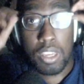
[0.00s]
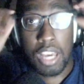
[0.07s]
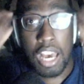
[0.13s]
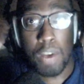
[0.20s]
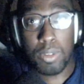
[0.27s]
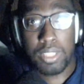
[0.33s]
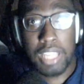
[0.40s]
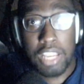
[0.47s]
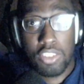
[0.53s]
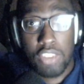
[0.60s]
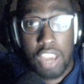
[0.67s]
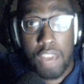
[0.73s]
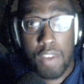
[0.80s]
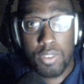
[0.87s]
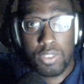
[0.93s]
I'll catch
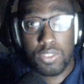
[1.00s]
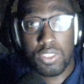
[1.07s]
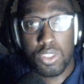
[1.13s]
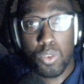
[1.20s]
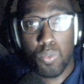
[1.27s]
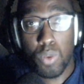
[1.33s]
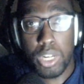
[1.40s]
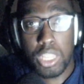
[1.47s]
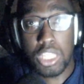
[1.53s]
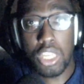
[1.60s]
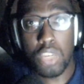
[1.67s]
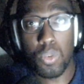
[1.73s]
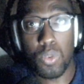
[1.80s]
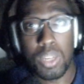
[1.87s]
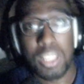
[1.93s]
every single one of
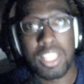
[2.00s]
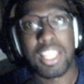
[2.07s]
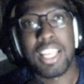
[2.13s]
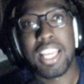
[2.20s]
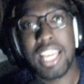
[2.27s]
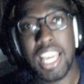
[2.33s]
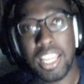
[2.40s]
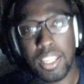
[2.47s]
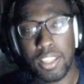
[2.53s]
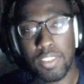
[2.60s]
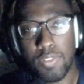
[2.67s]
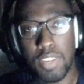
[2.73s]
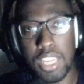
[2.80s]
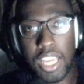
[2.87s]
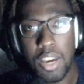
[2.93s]
you in the next
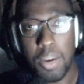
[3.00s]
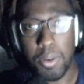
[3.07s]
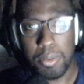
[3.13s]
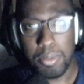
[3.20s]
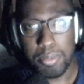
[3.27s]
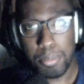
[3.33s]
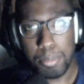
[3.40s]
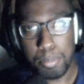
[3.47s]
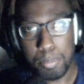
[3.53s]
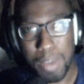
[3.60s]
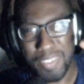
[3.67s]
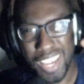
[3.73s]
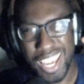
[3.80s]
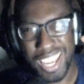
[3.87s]
video. Bye bye.